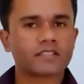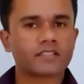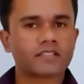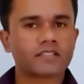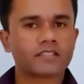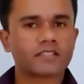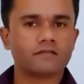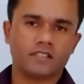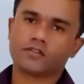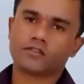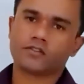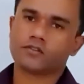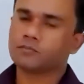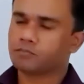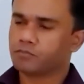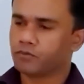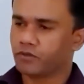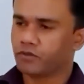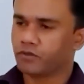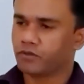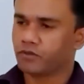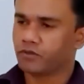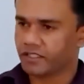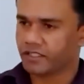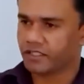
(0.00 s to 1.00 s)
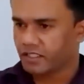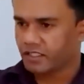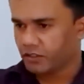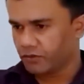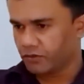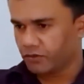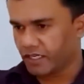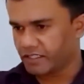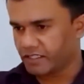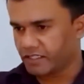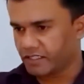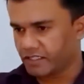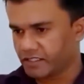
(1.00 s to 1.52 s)
Once you put it, you
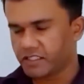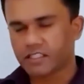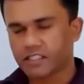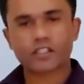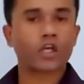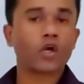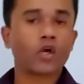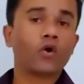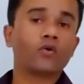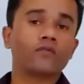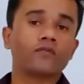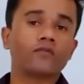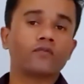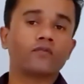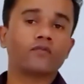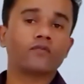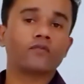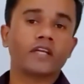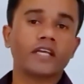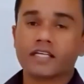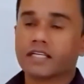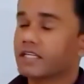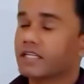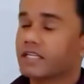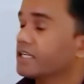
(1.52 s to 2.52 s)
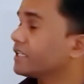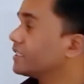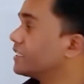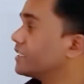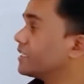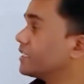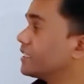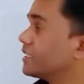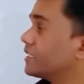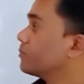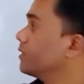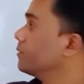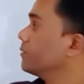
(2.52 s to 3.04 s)
can see slowly this
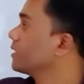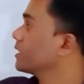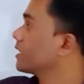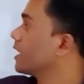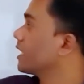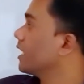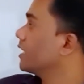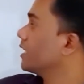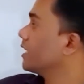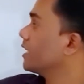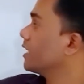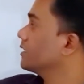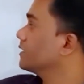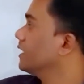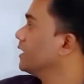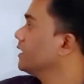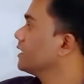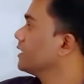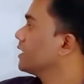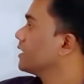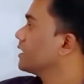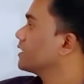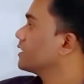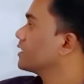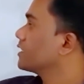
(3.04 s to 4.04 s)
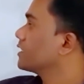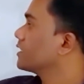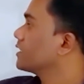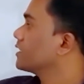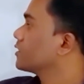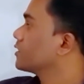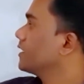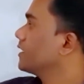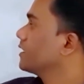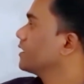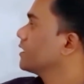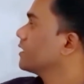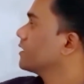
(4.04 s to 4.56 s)
purple color then
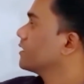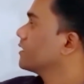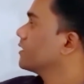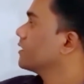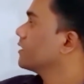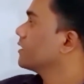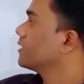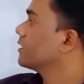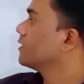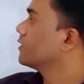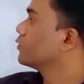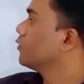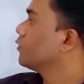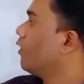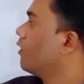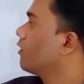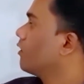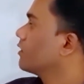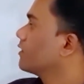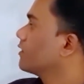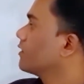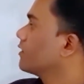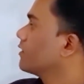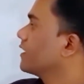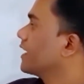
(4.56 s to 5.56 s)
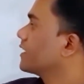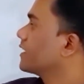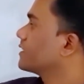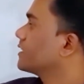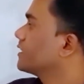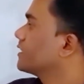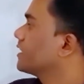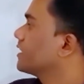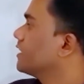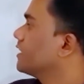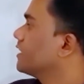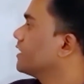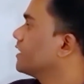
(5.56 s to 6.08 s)
spread to all
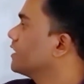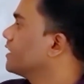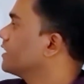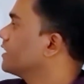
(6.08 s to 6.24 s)
direction here.